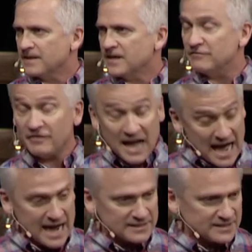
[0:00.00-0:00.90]
In
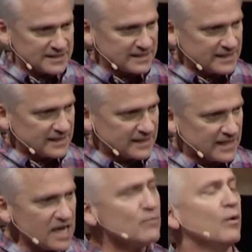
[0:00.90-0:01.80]
fact,
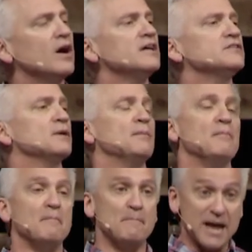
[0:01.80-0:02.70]
he was
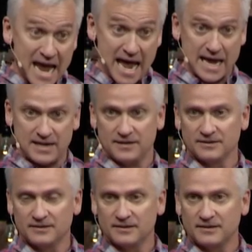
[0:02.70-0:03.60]
mad.
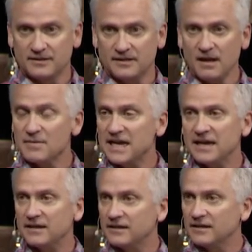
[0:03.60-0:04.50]
I
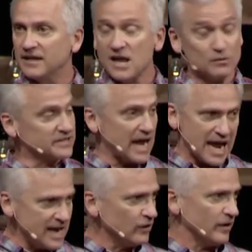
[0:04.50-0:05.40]
mean, he was
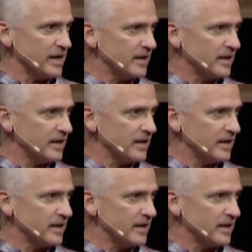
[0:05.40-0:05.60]
angry.